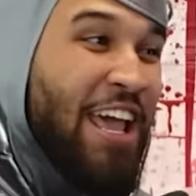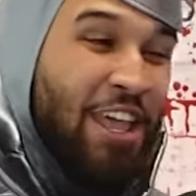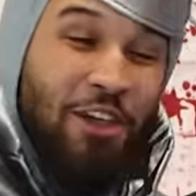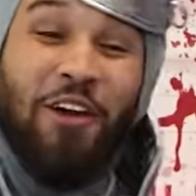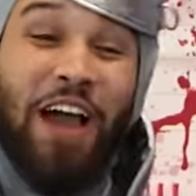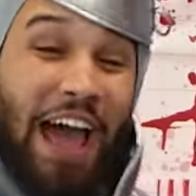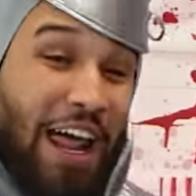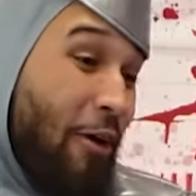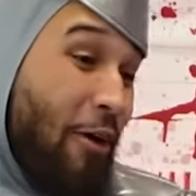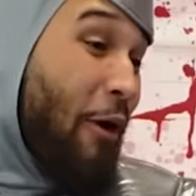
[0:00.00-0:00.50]
You
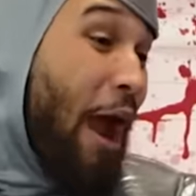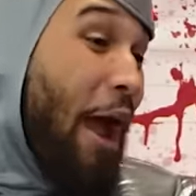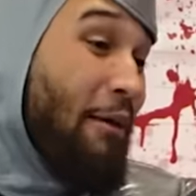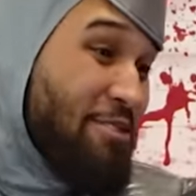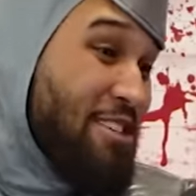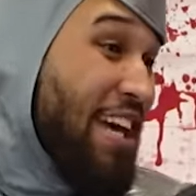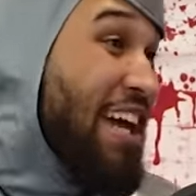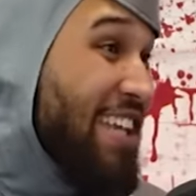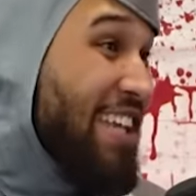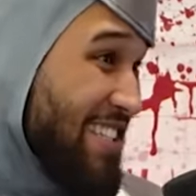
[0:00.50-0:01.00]
got a rap
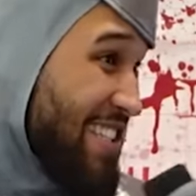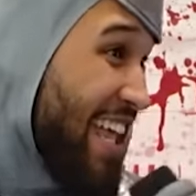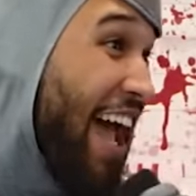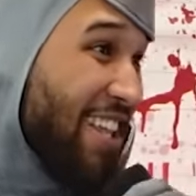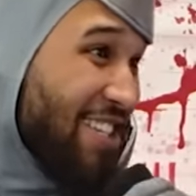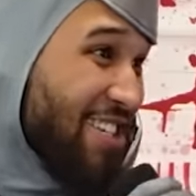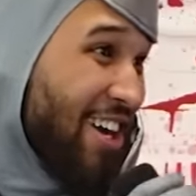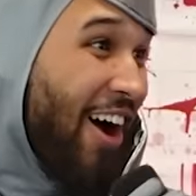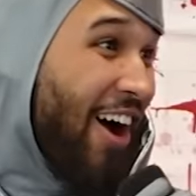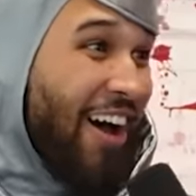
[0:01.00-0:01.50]
genius, that
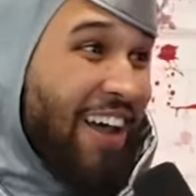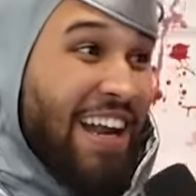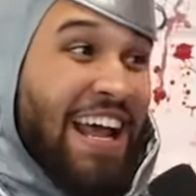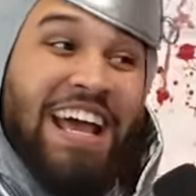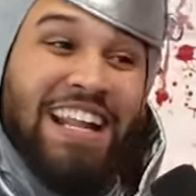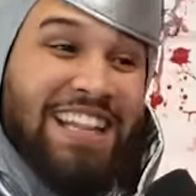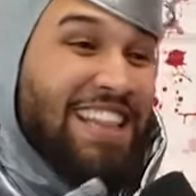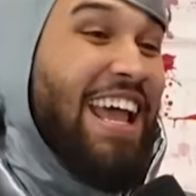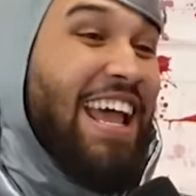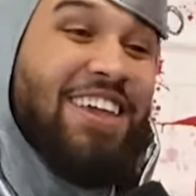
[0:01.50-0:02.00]
John.
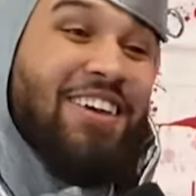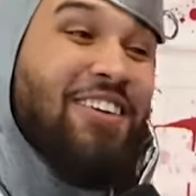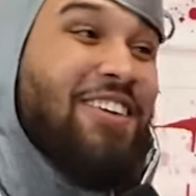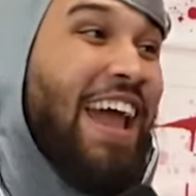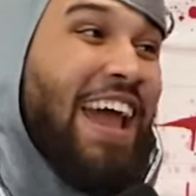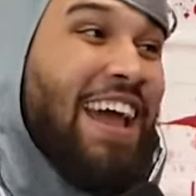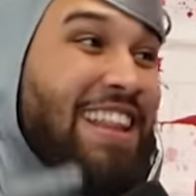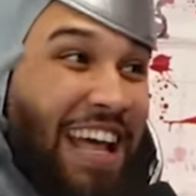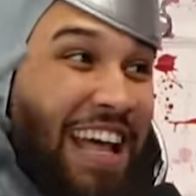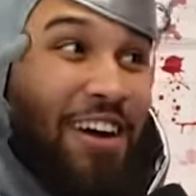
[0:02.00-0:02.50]
That you
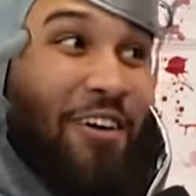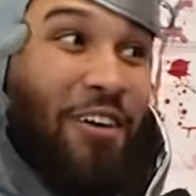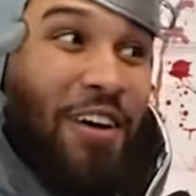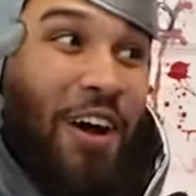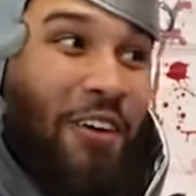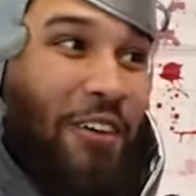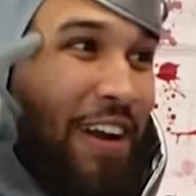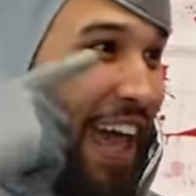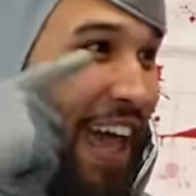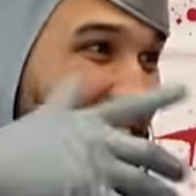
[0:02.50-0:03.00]
can't. That went
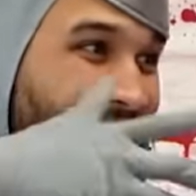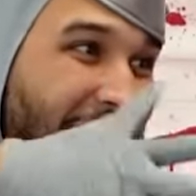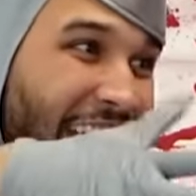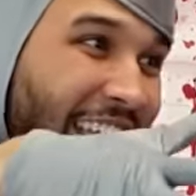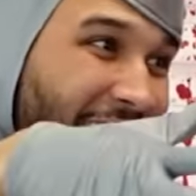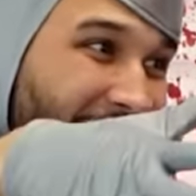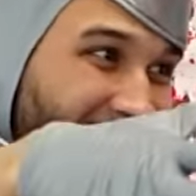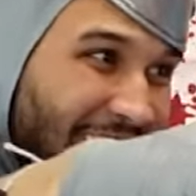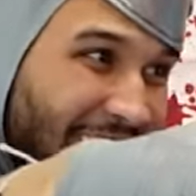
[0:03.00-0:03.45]
over the head.